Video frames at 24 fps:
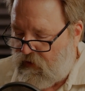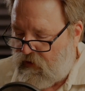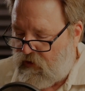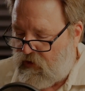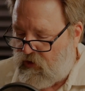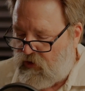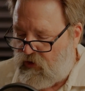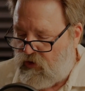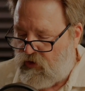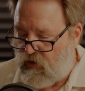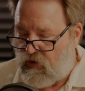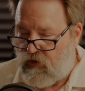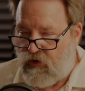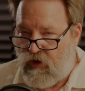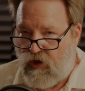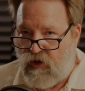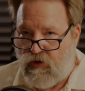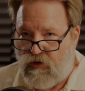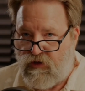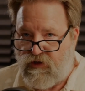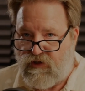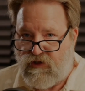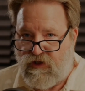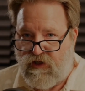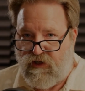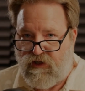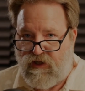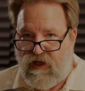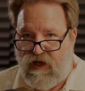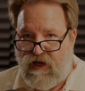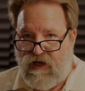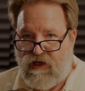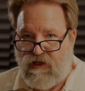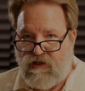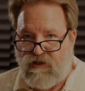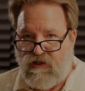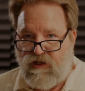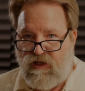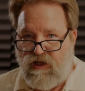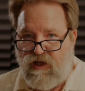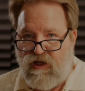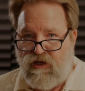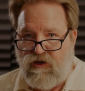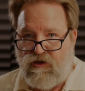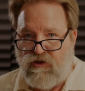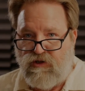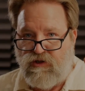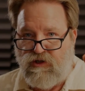you'll notice that that is the
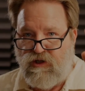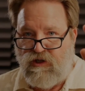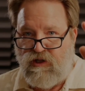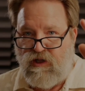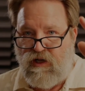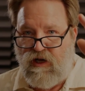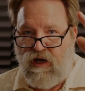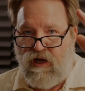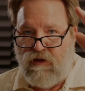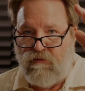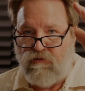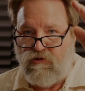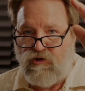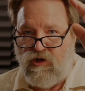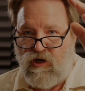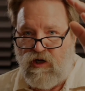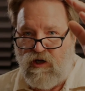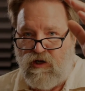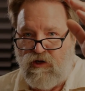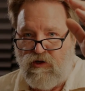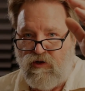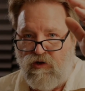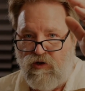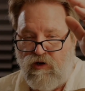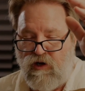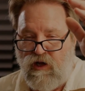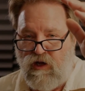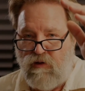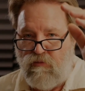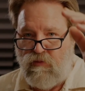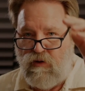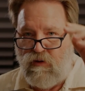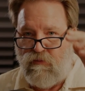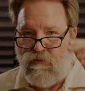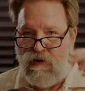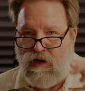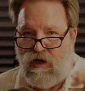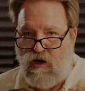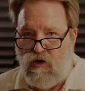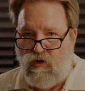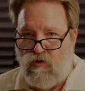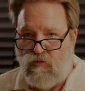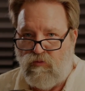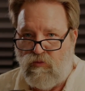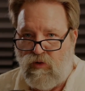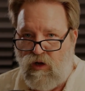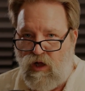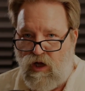energy that I'm trying to create by my
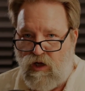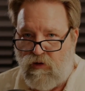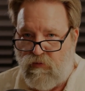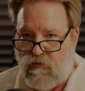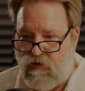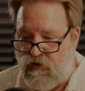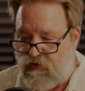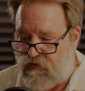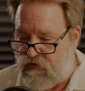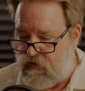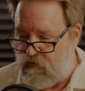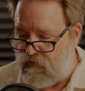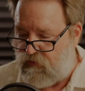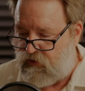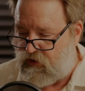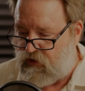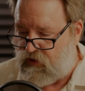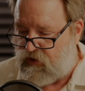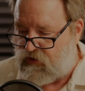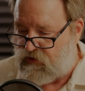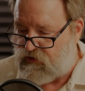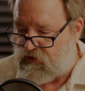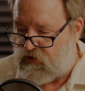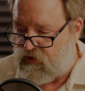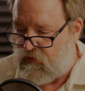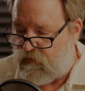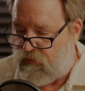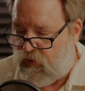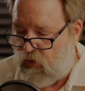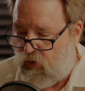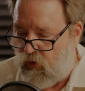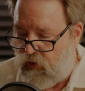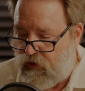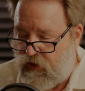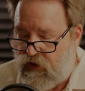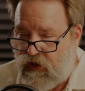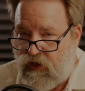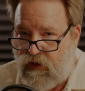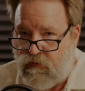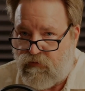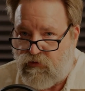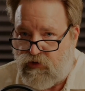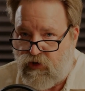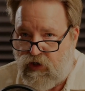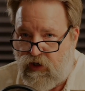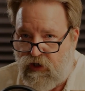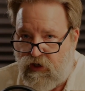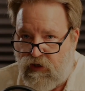own block method, because the point I'm
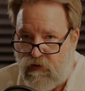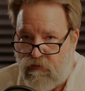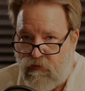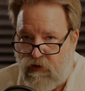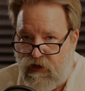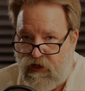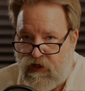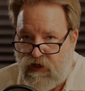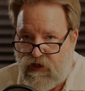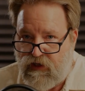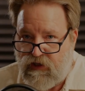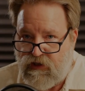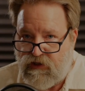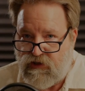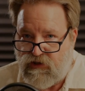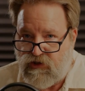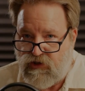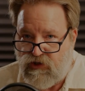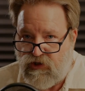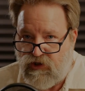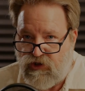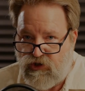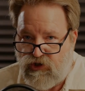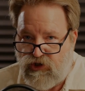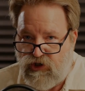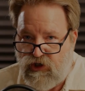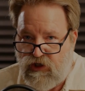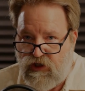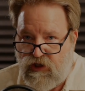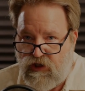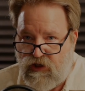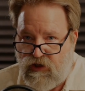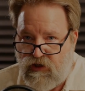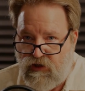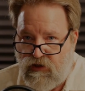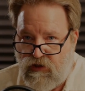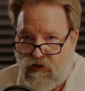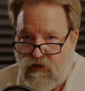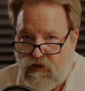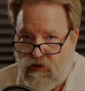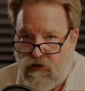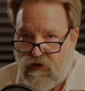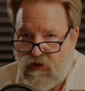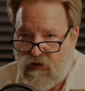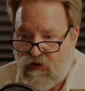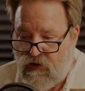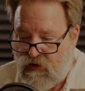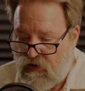trying to make is the G.
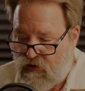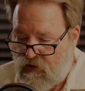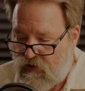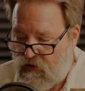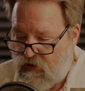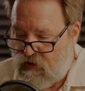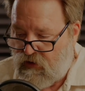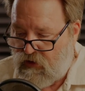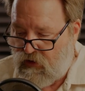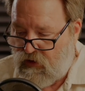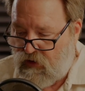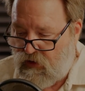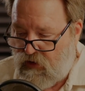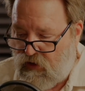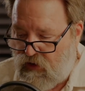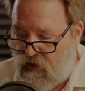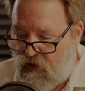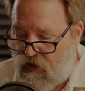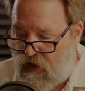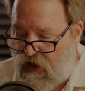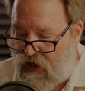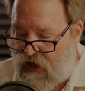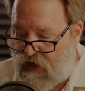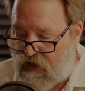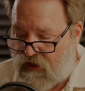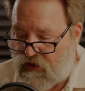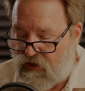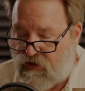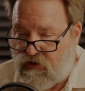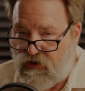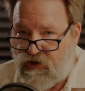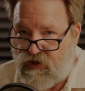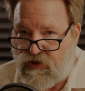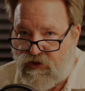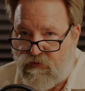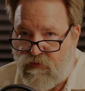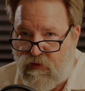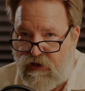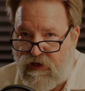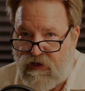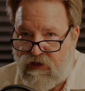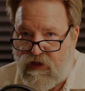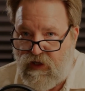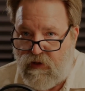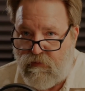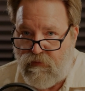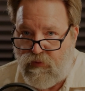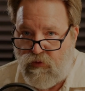I could just make
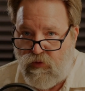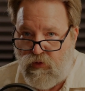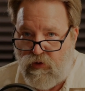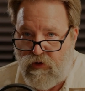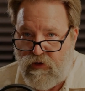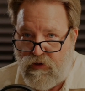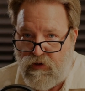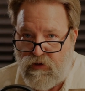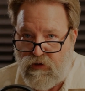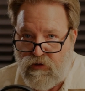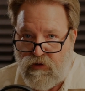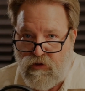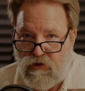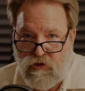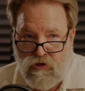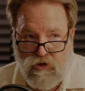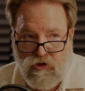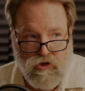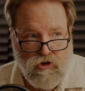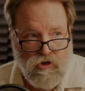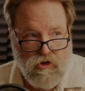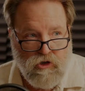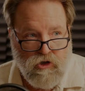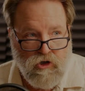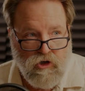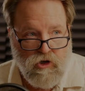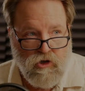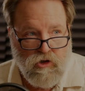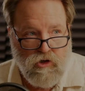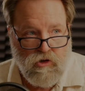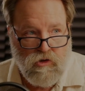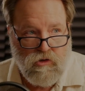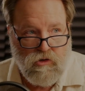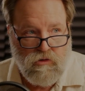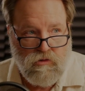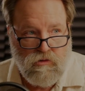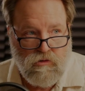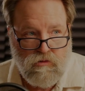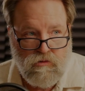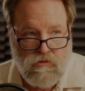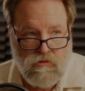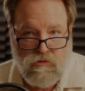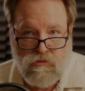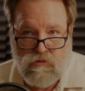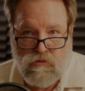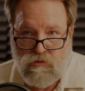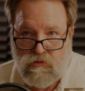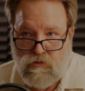that point, you're a girl.
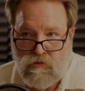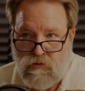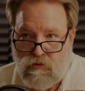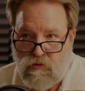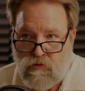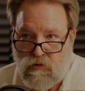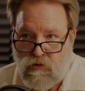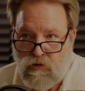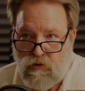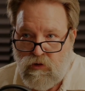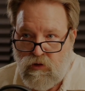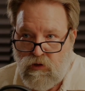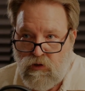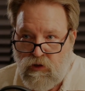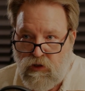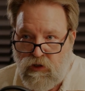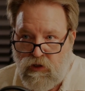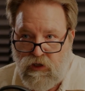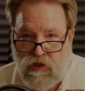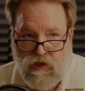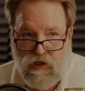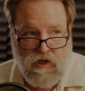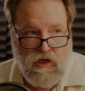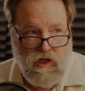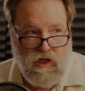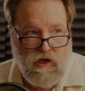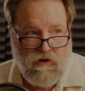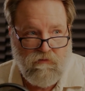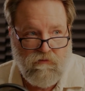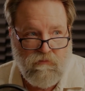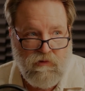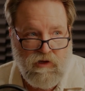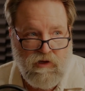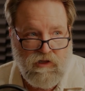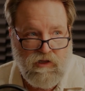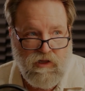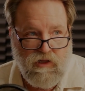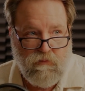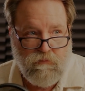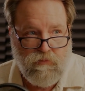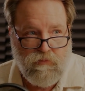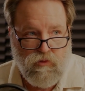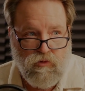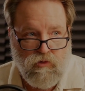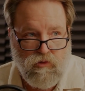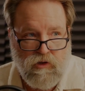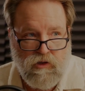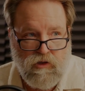And now I've made that
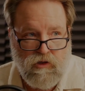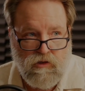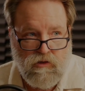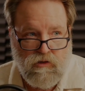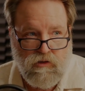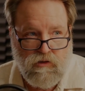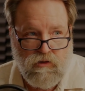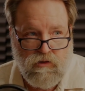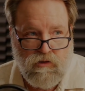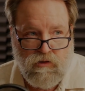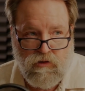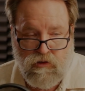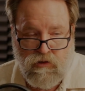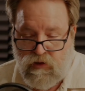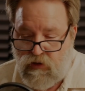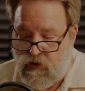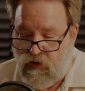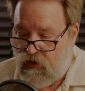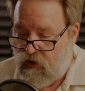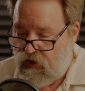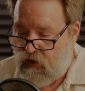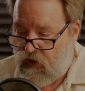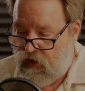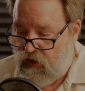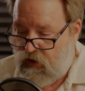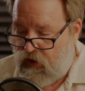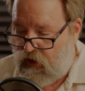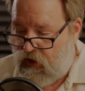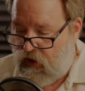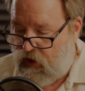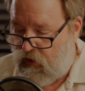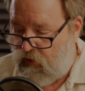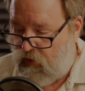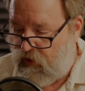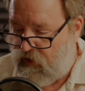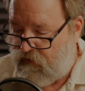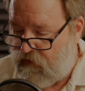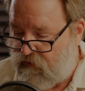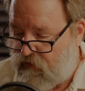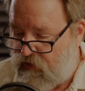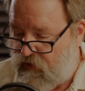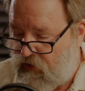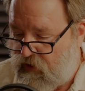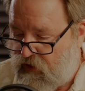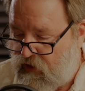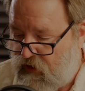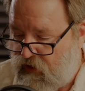point. However,